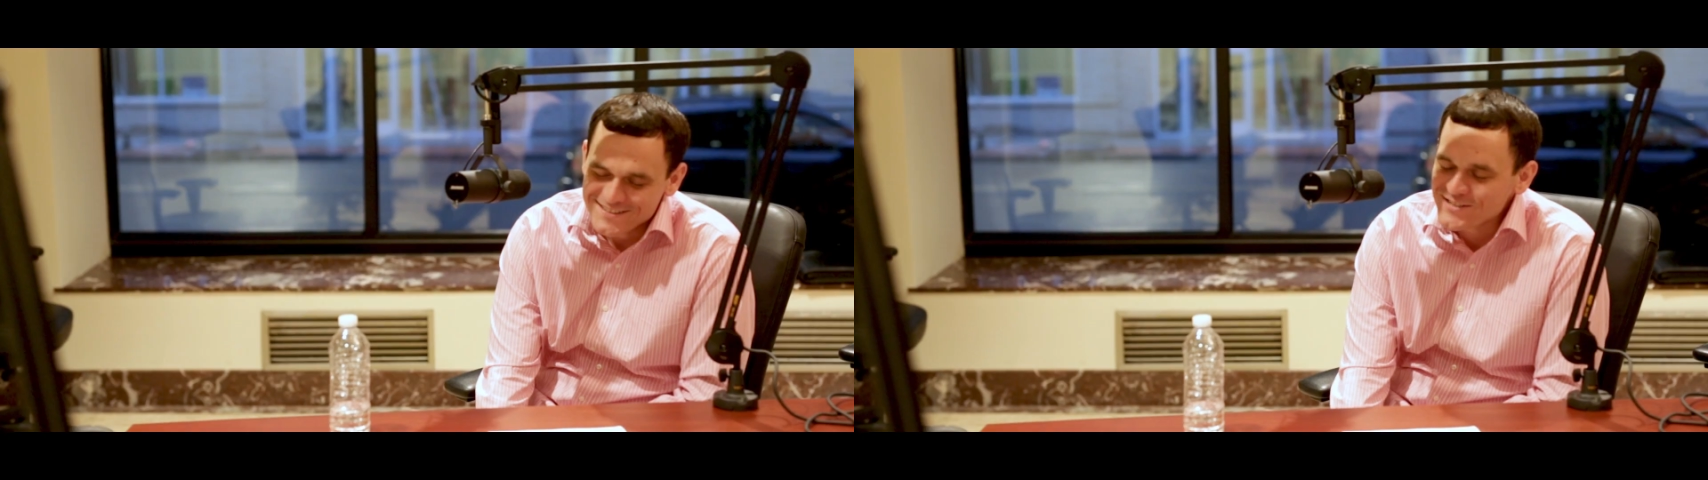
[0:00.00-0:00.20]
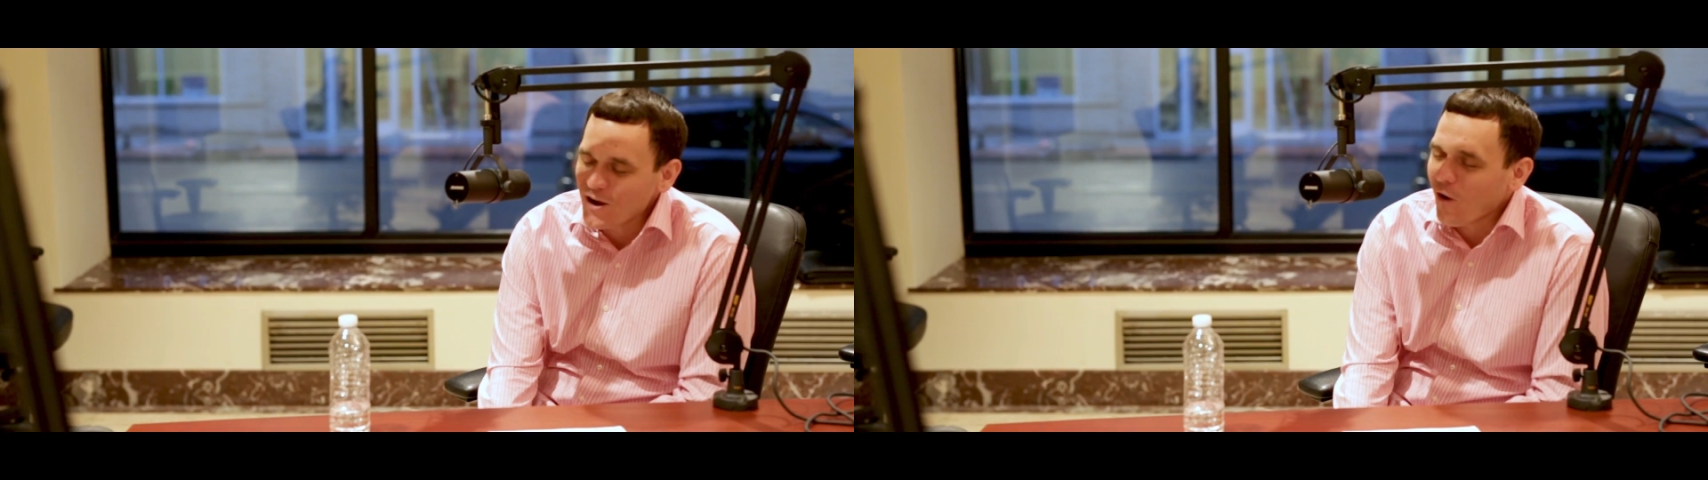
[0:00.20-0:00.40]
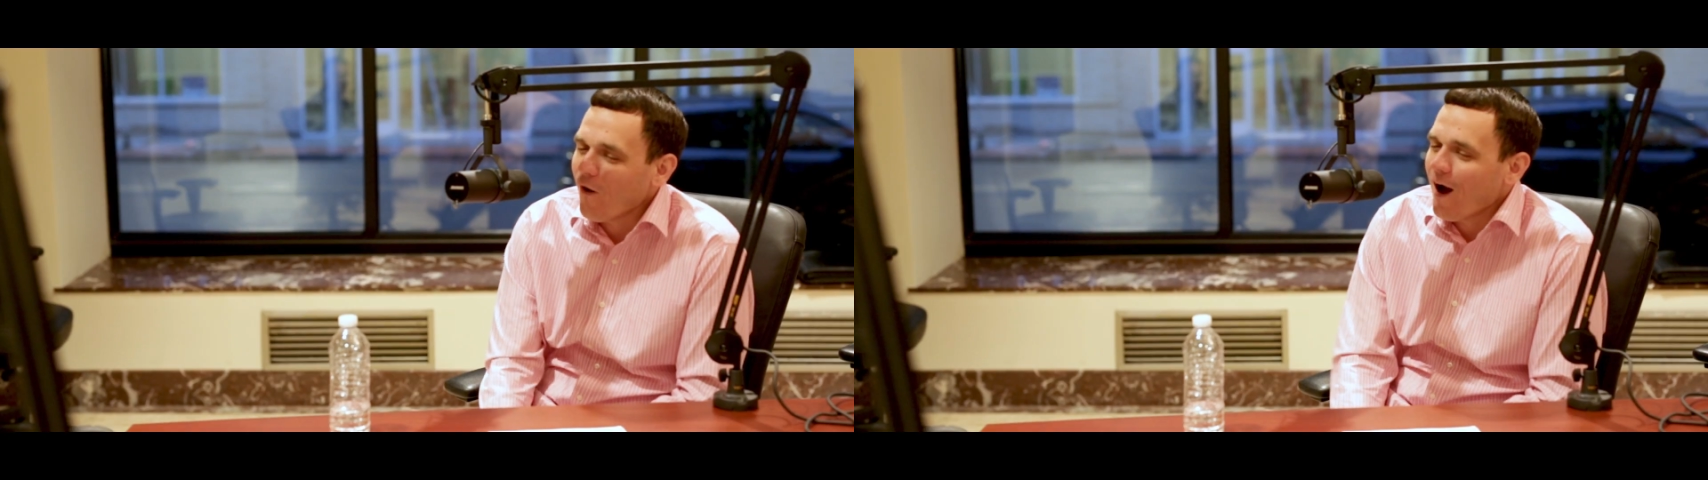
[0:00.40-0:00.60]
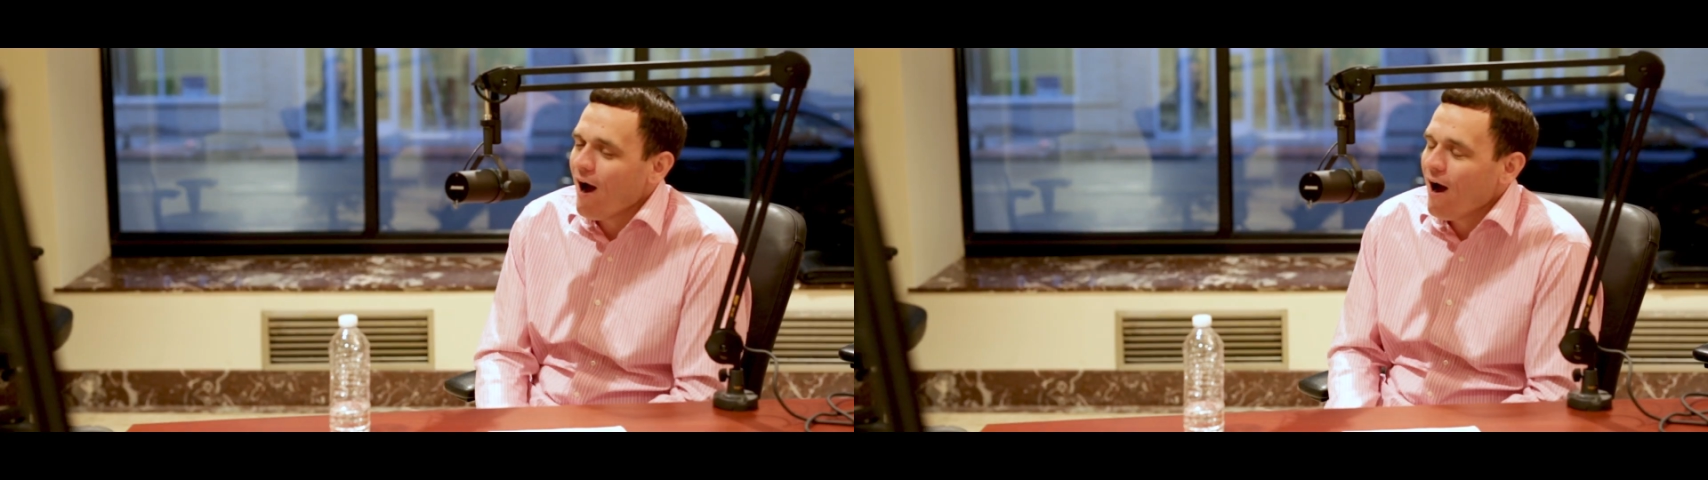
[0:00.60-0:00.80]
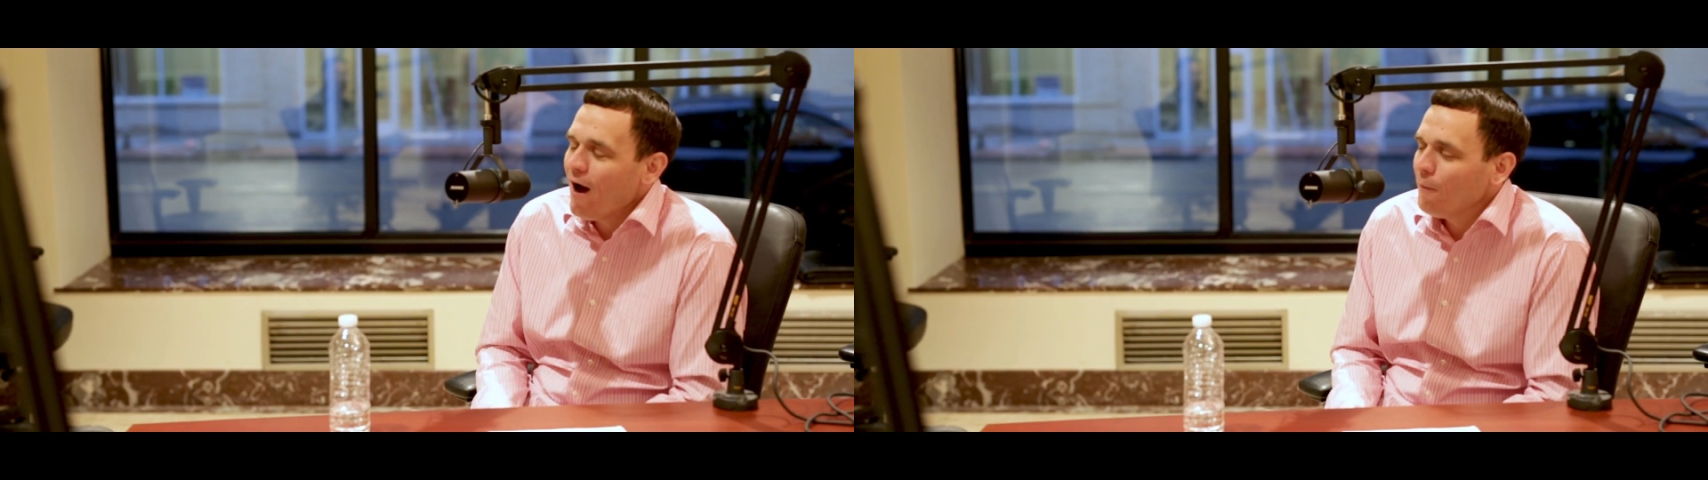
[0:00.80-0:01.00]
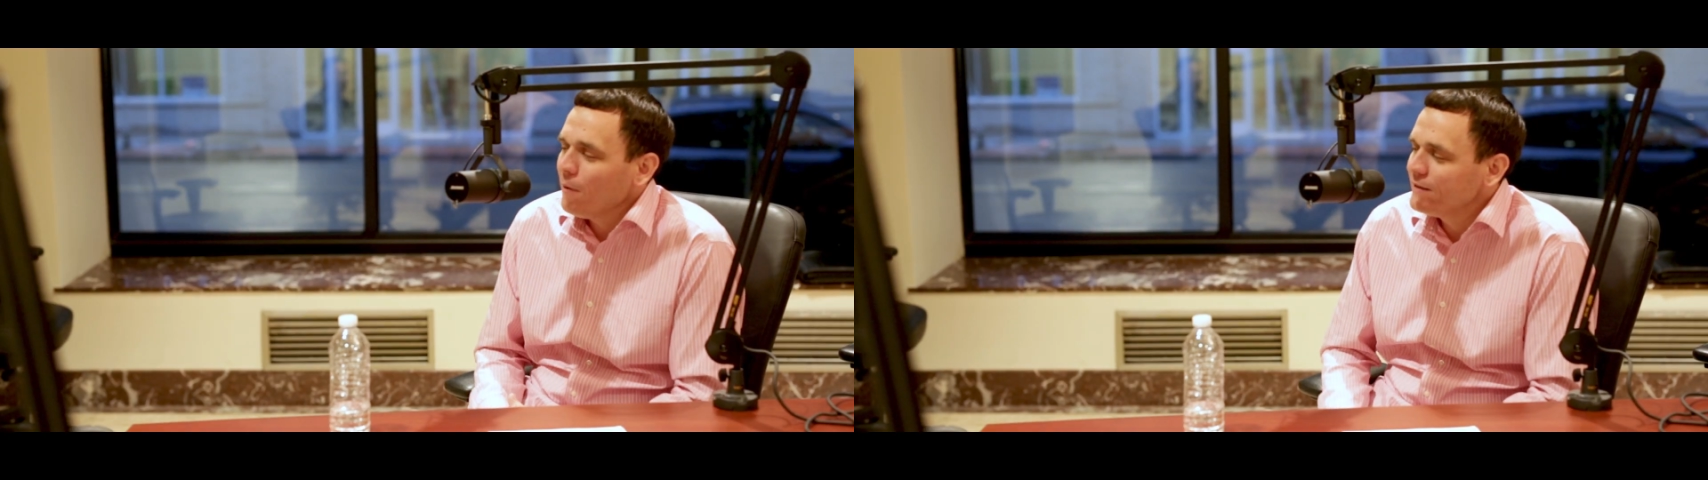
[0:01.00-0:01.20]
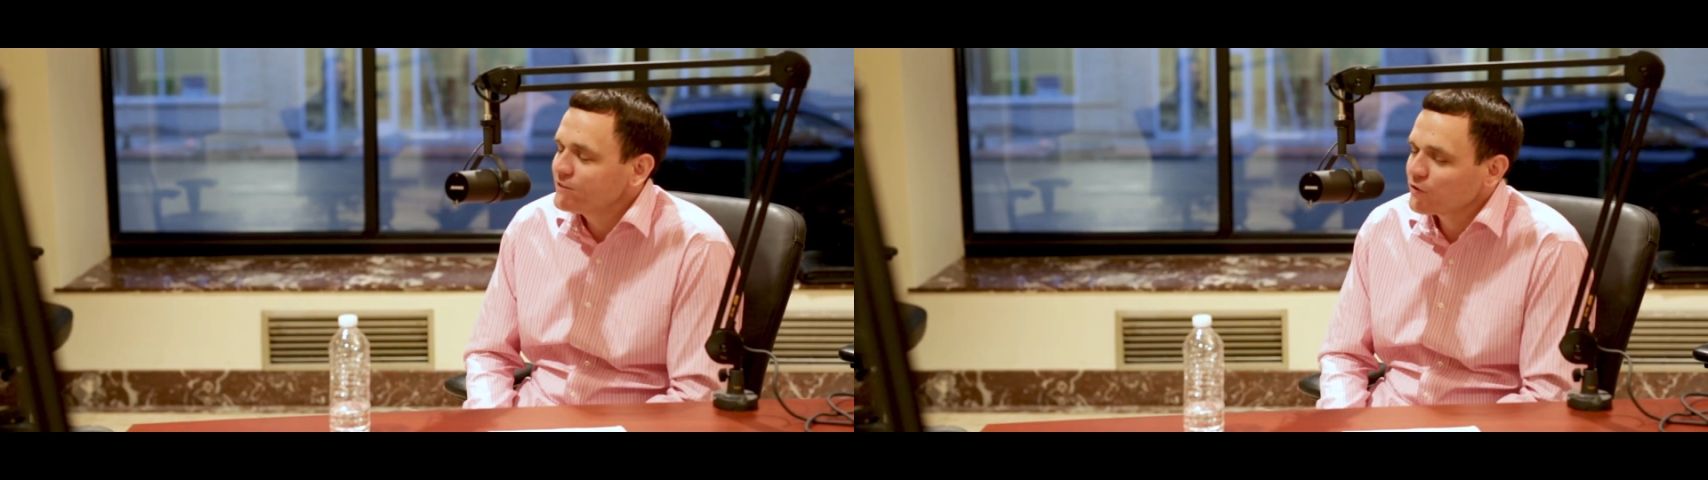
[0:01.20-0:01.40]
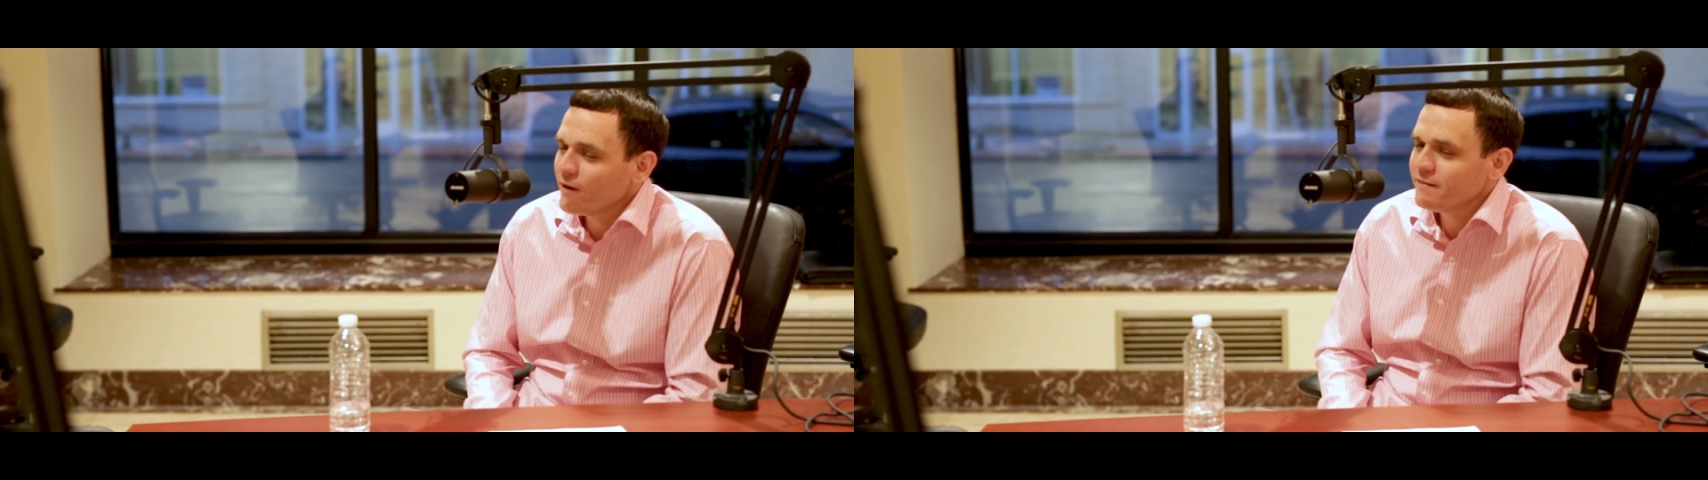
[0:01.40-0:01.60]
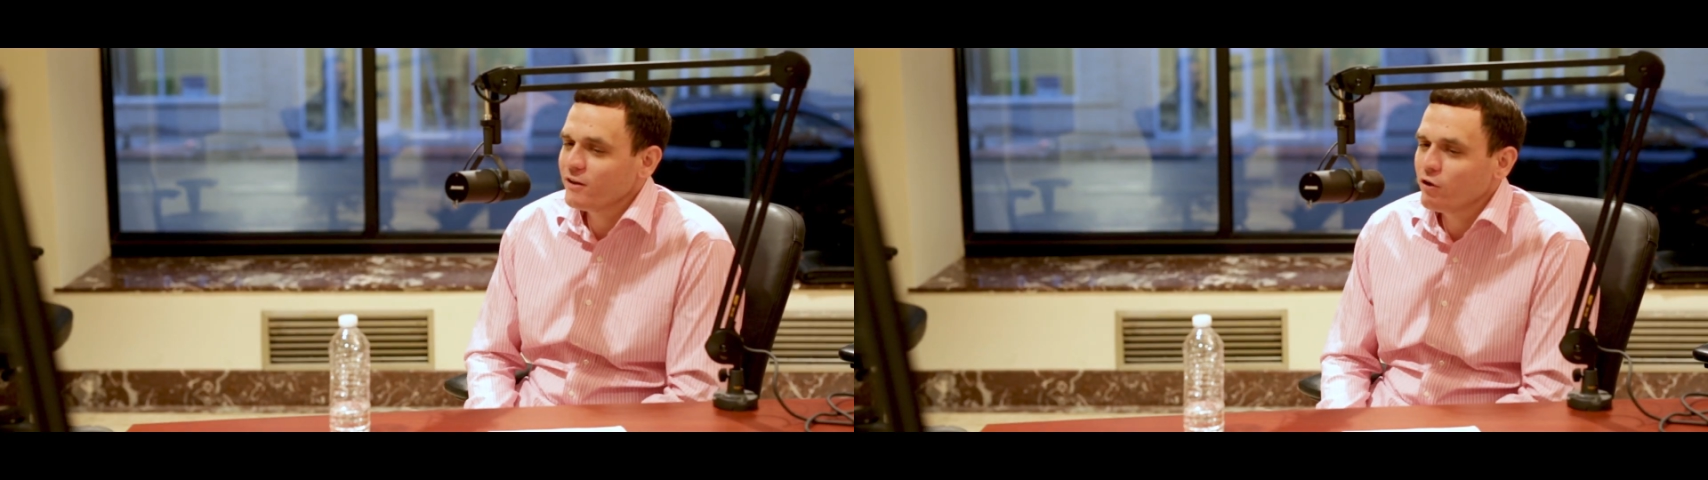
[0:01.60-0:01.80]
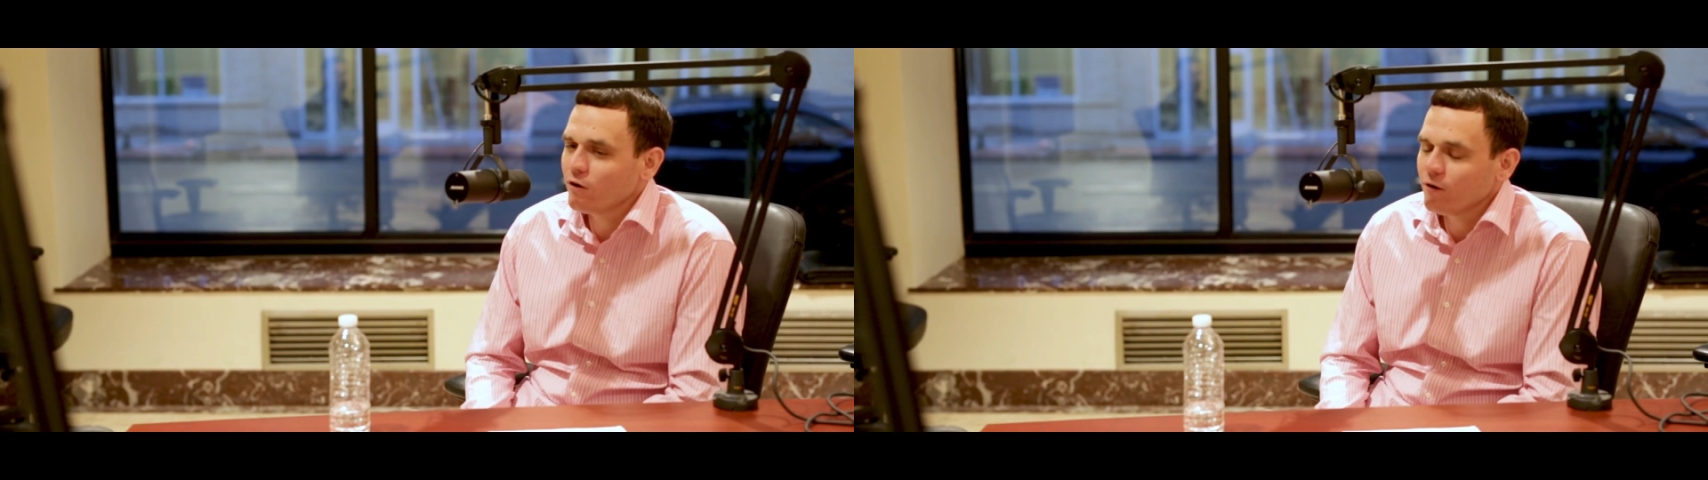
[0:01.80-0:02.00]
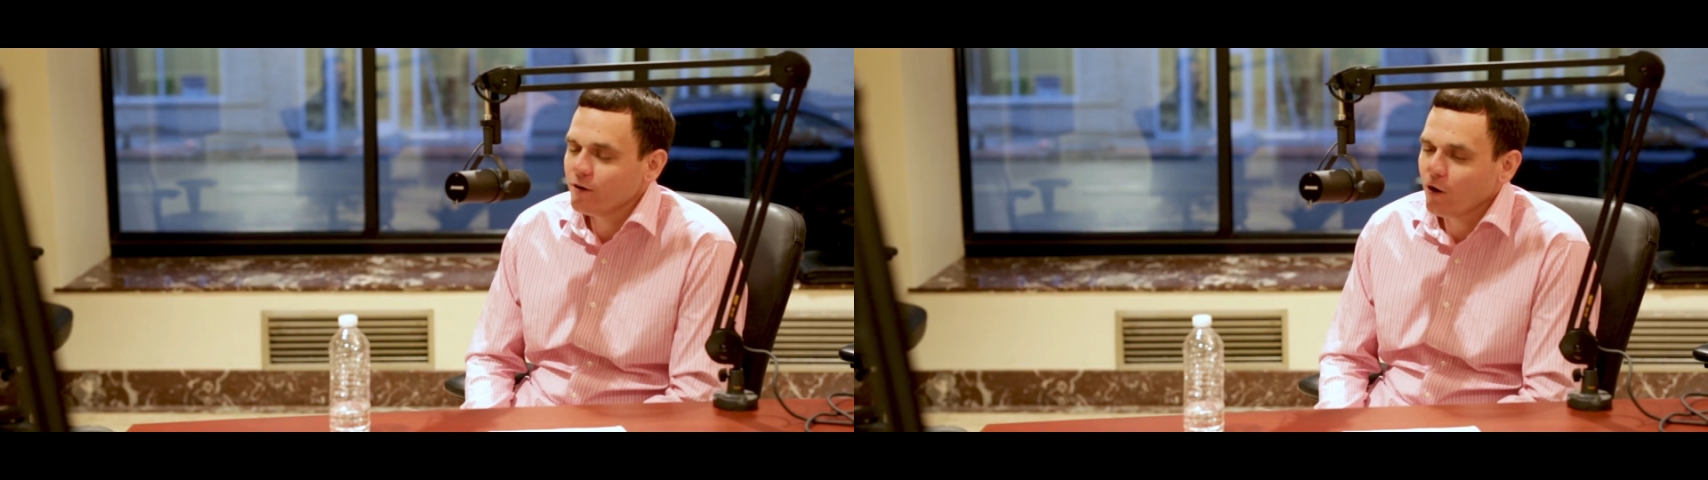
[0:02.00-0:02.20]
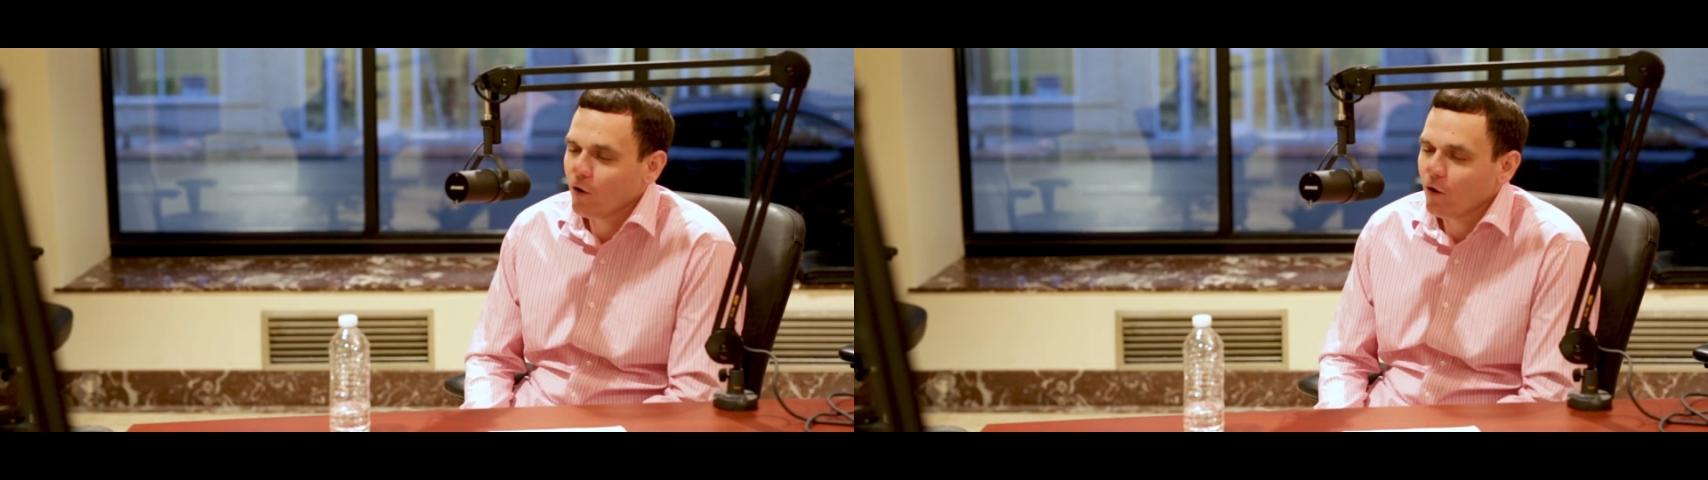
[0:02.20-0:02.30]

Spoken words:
So it's great that you're